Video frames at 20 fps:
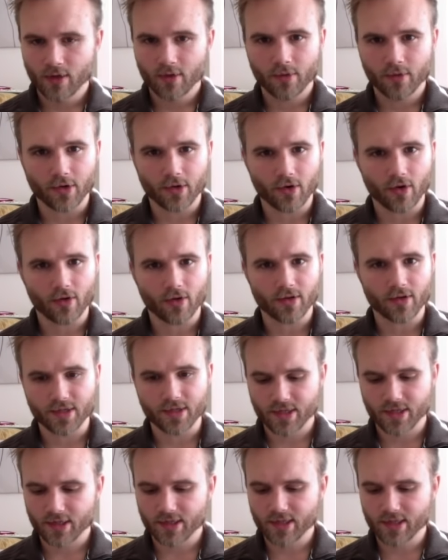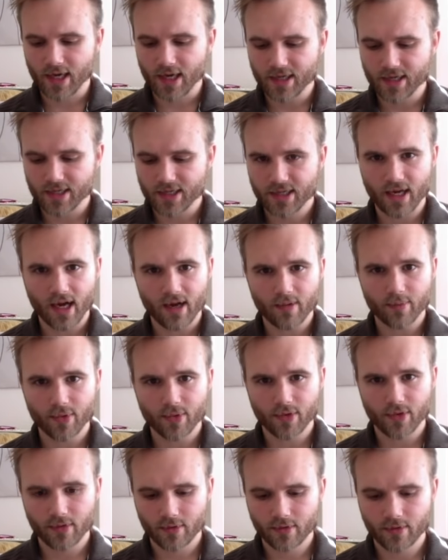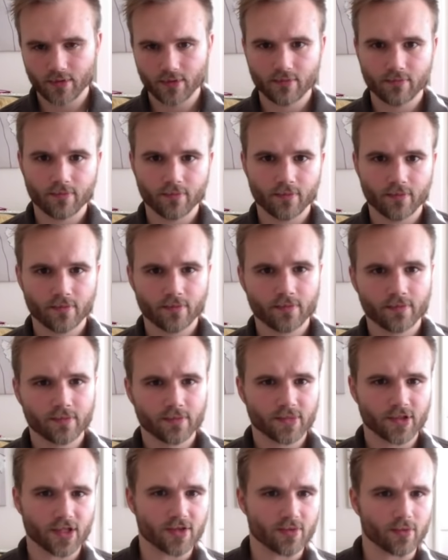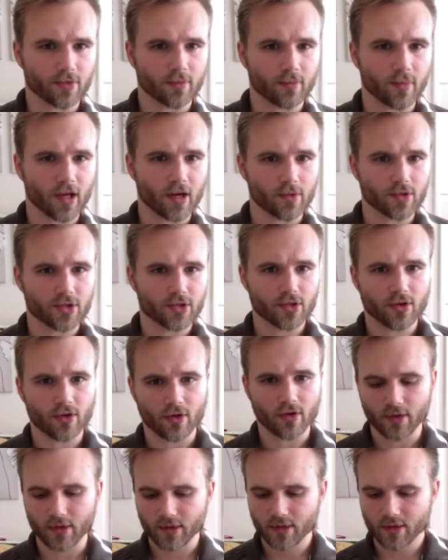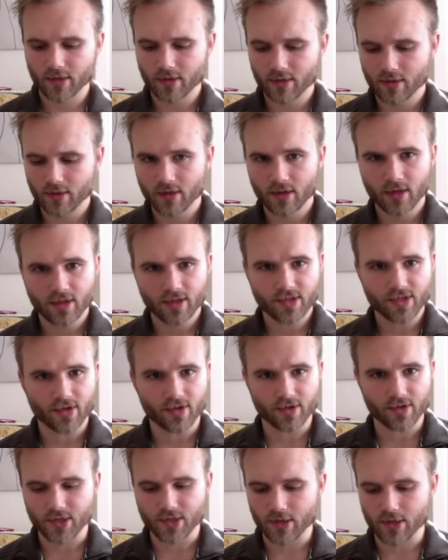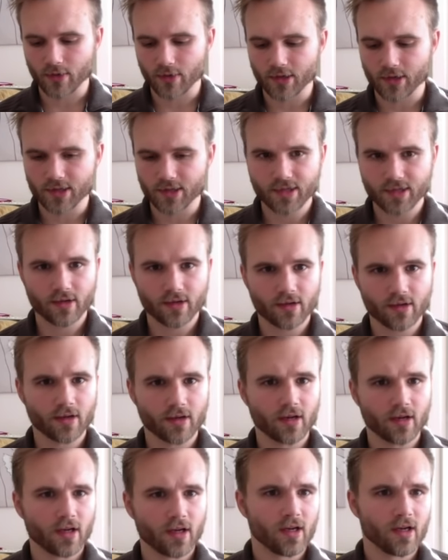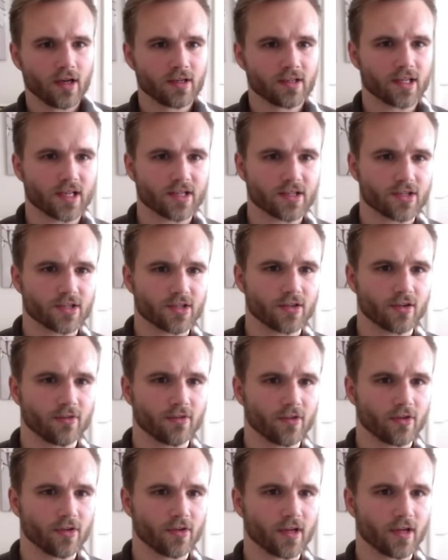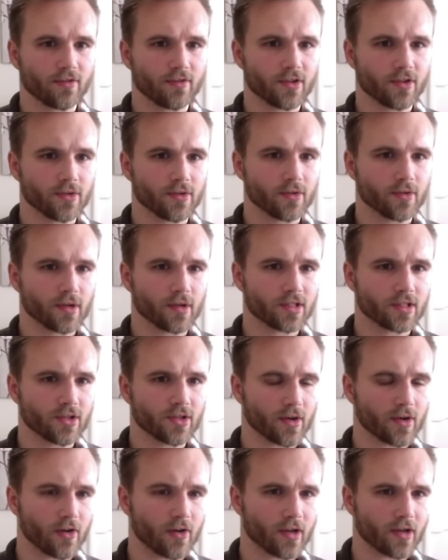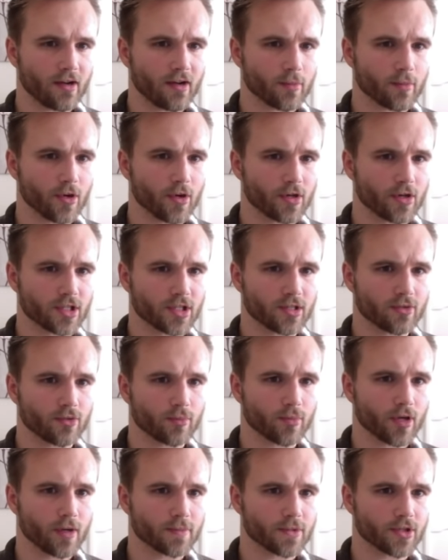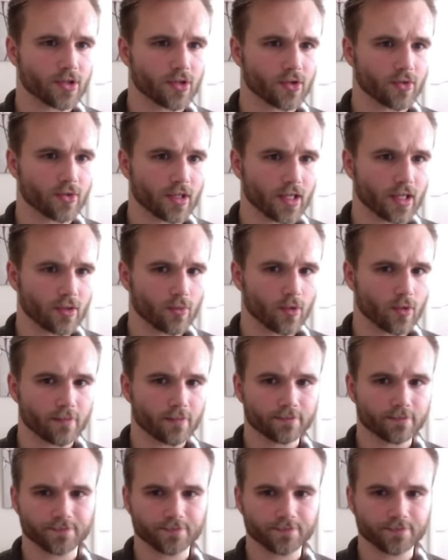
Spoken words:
I'm going to call this test app. Doesn't really matter what you call it, as long as you know what it is. Test server. If you don't already have a project, it will prompt you to create one.